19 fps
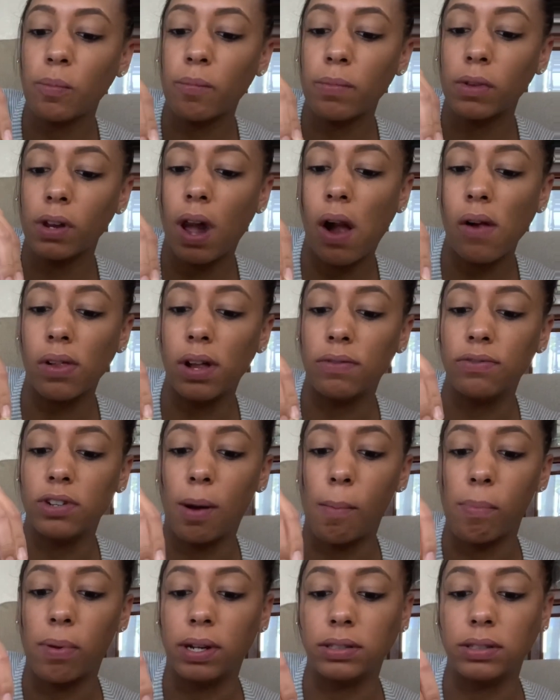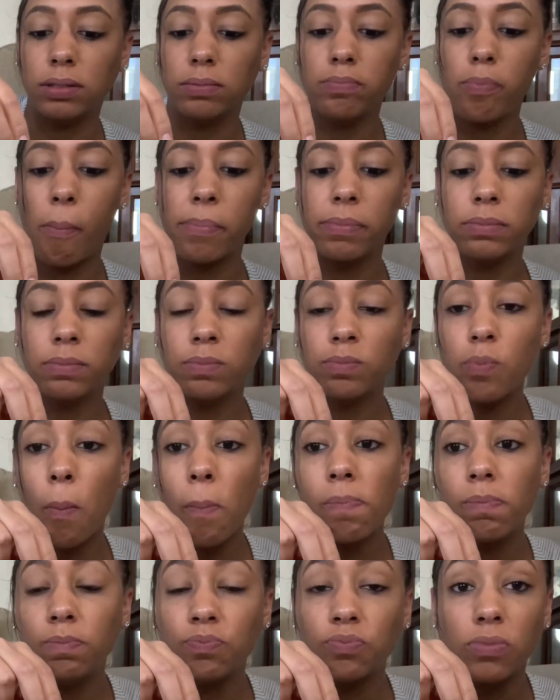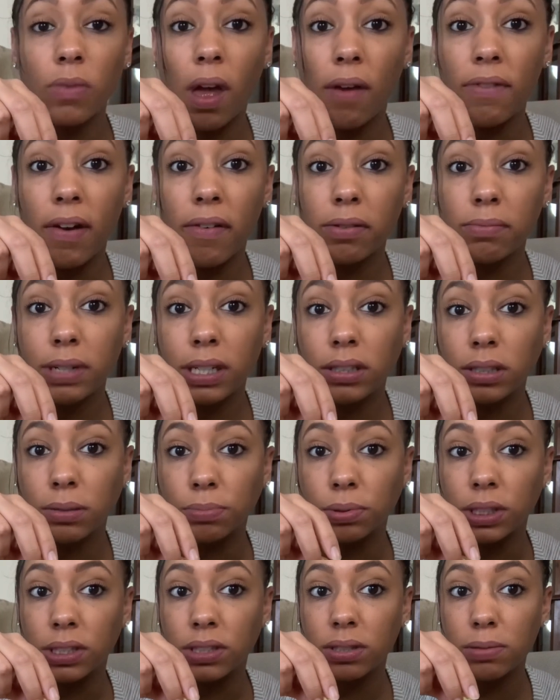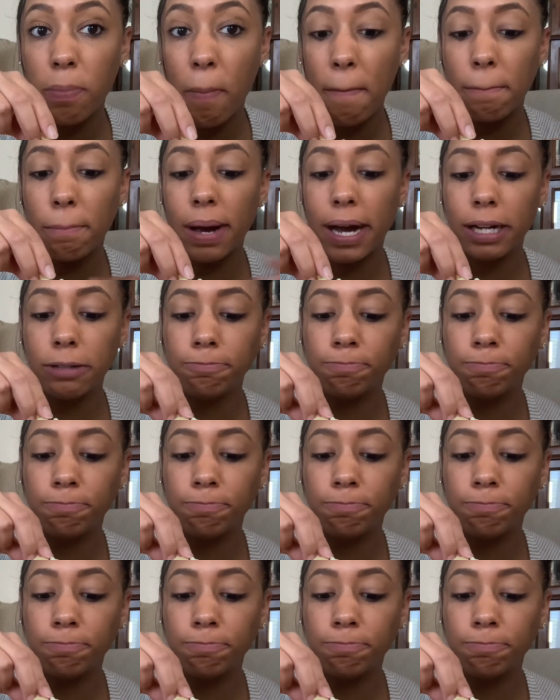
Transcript: I love dumplings. I've never made dumplings, but